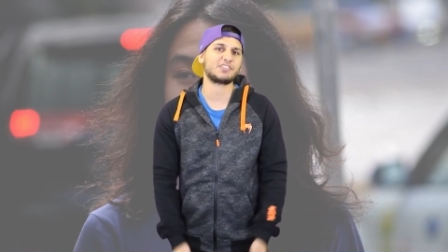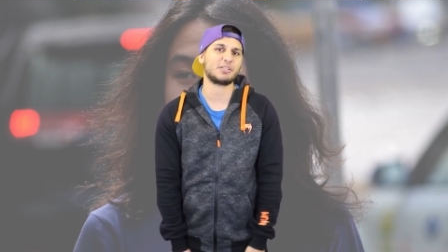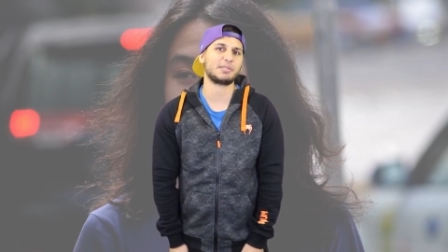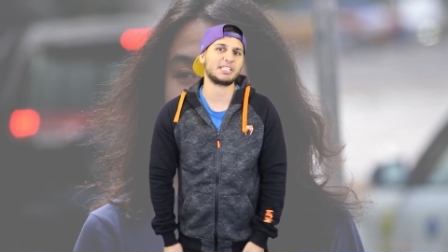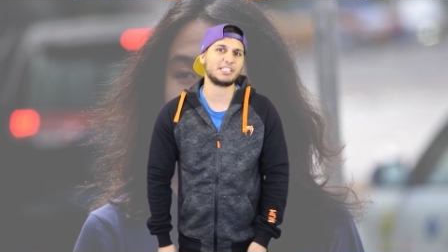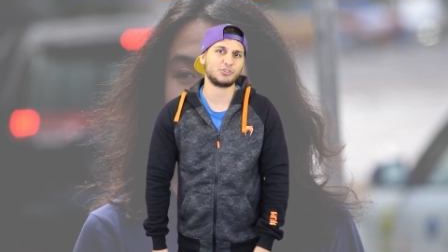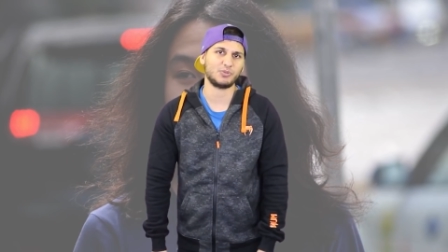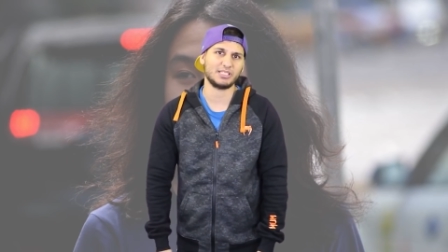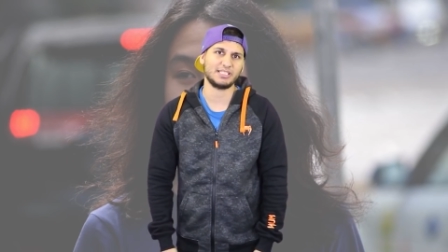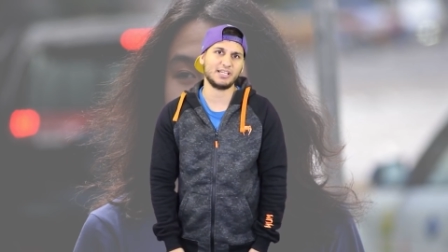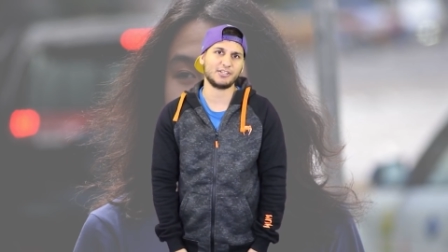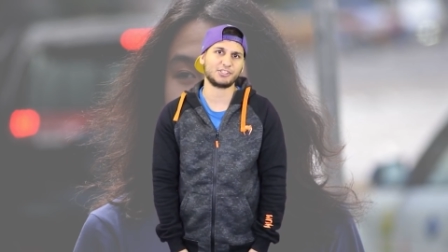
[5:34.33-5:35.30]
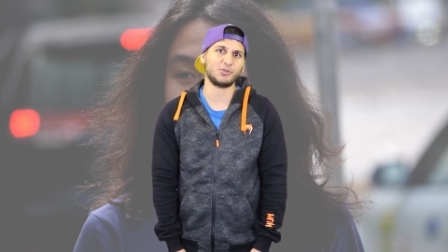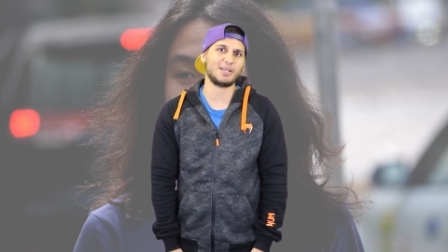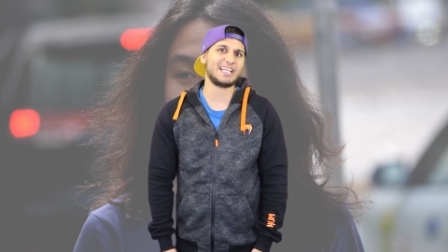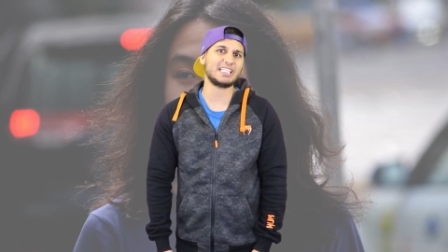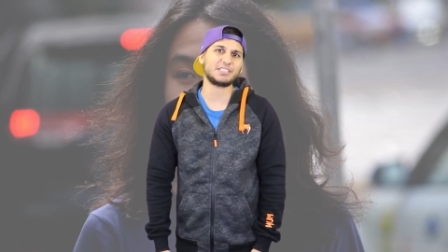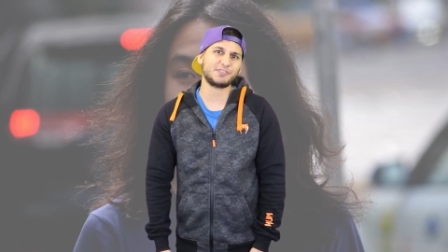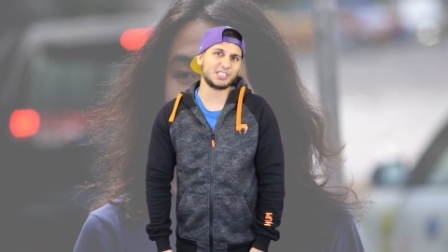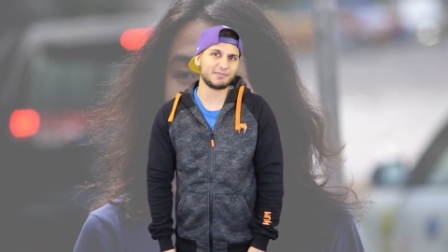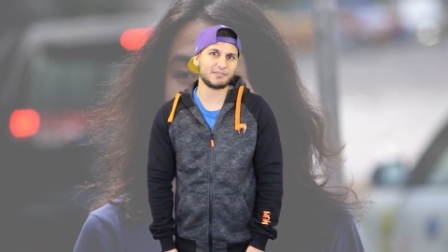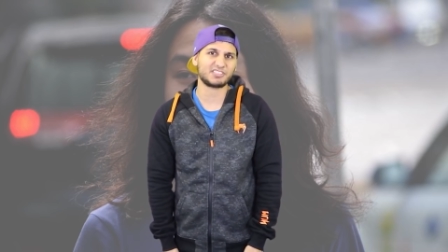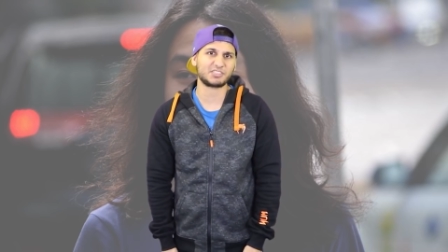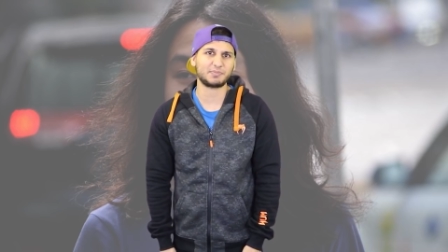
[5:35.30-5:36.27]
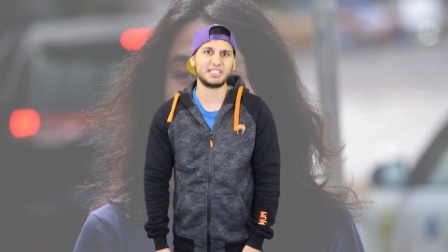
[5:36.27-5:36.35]
of something he tweeted out. So I guess freedom
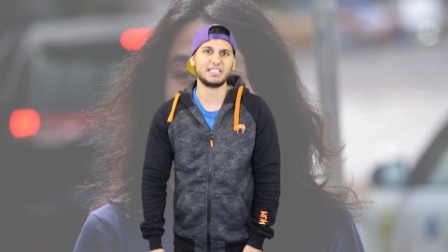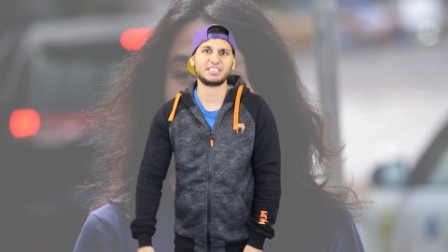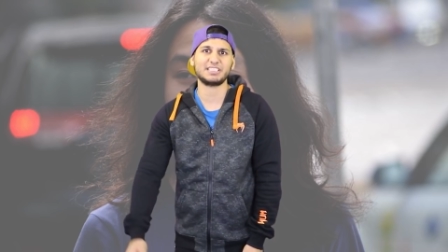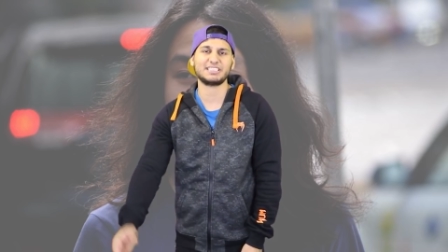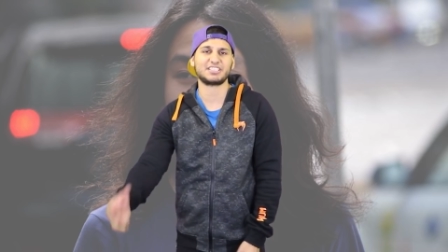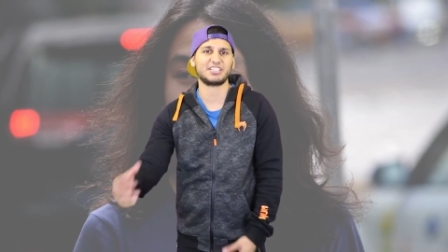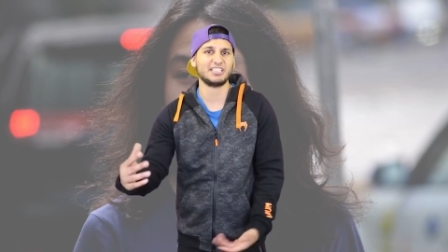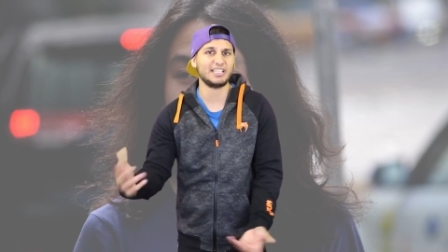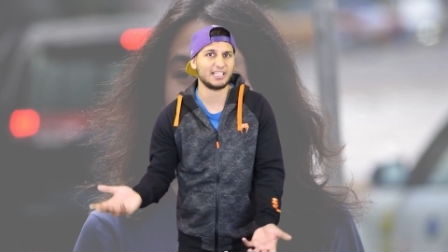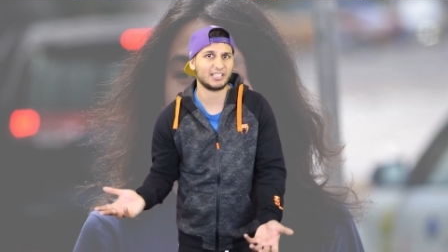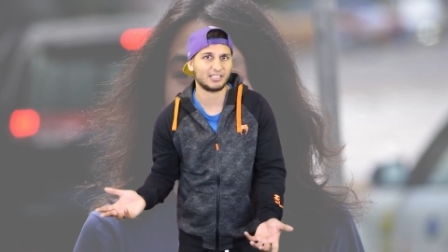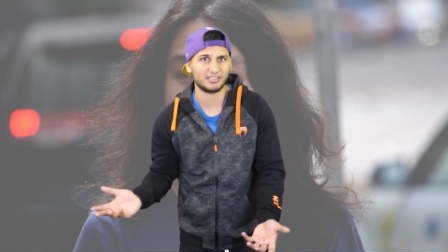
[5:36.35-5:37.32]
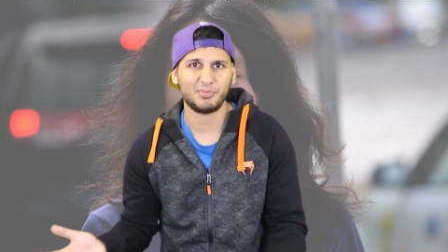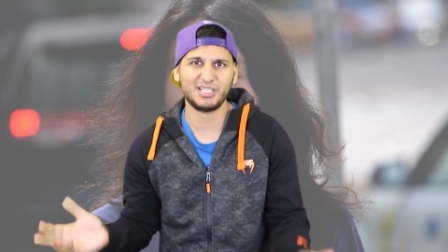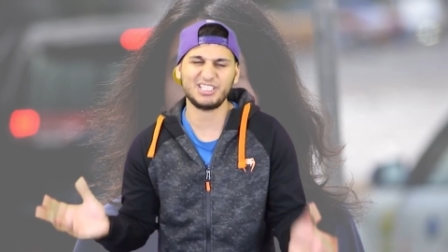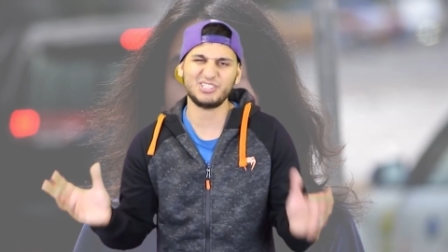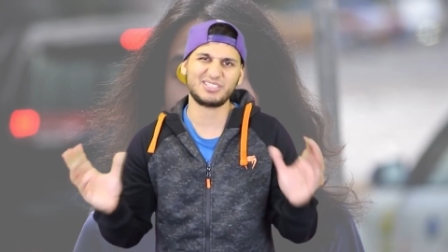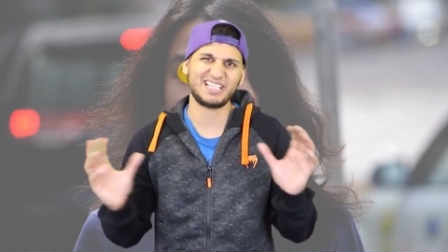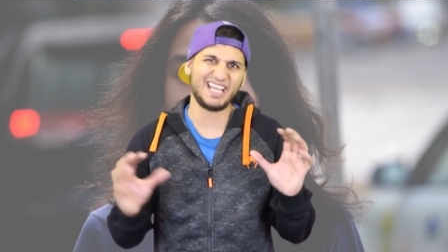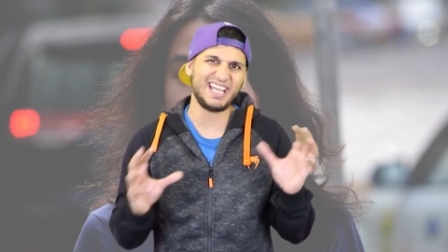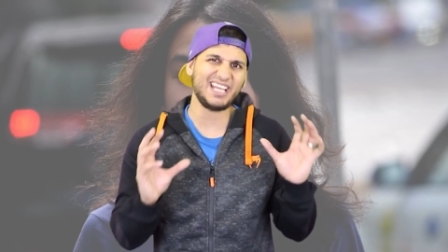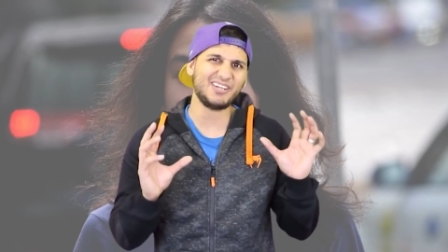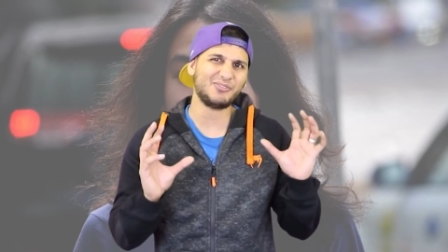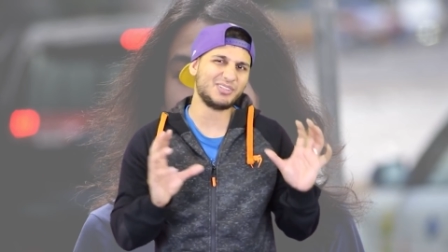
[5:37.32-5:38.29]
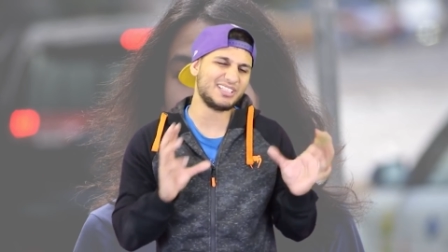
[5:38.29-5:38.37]
of speech is there, but you
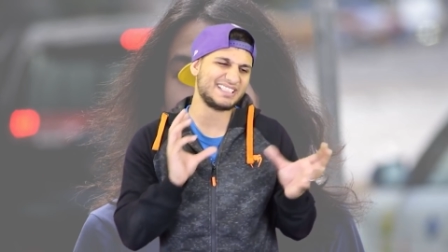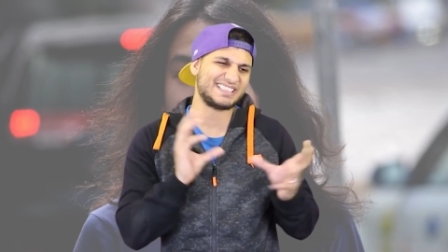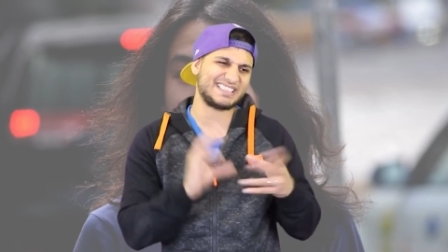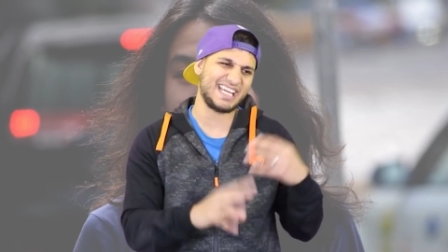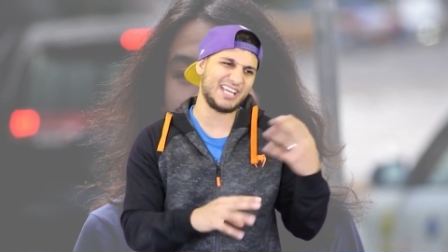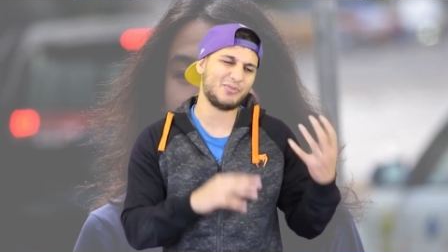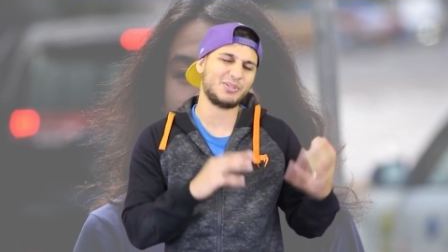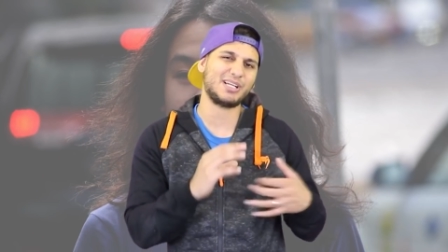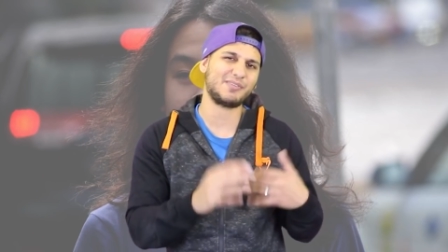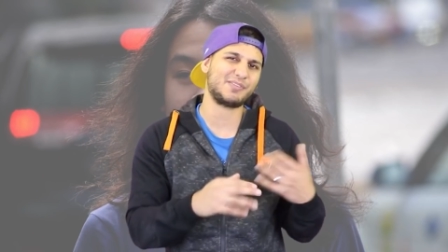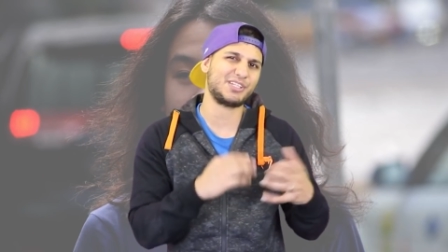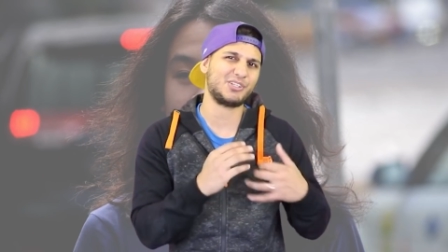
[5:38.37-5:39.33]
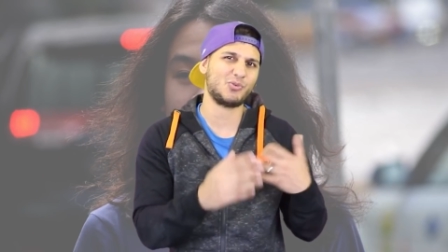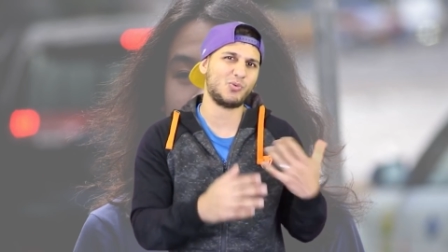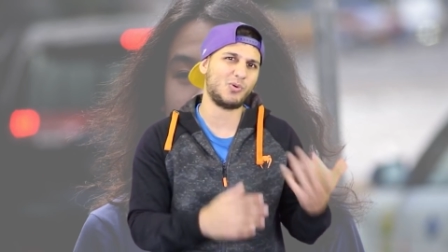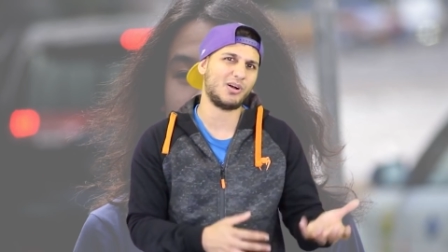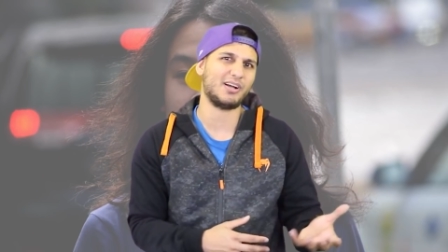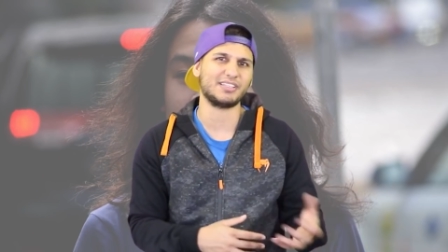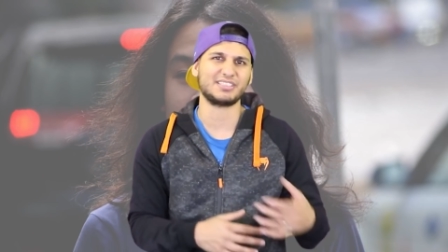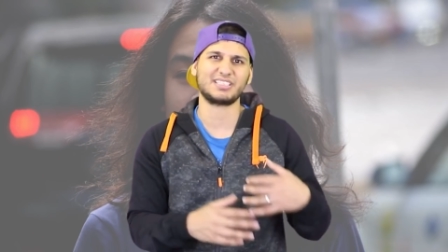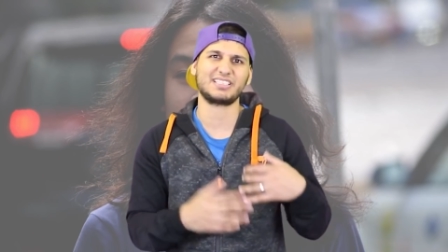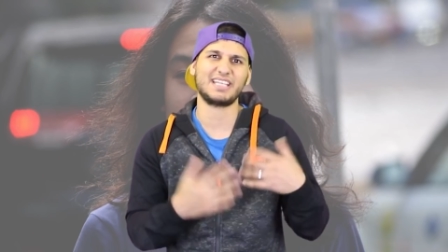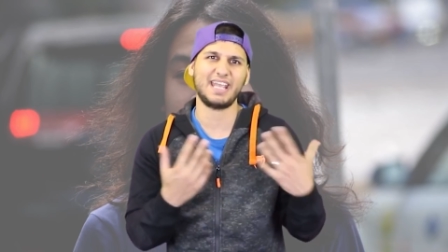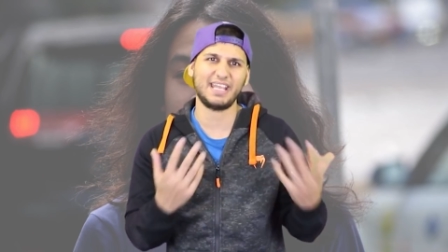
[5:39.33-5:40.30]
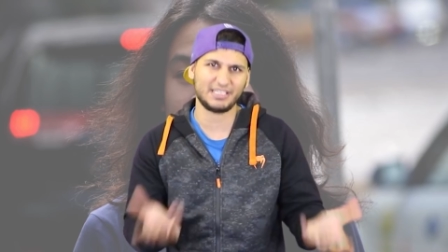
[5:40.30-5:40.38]
can't really say whatever you want,
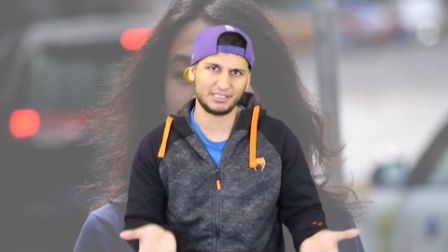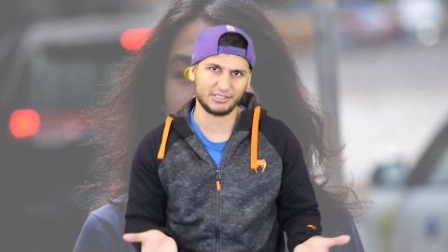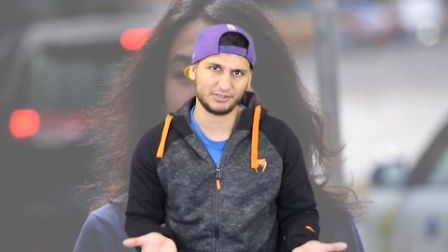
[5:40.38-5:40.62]
can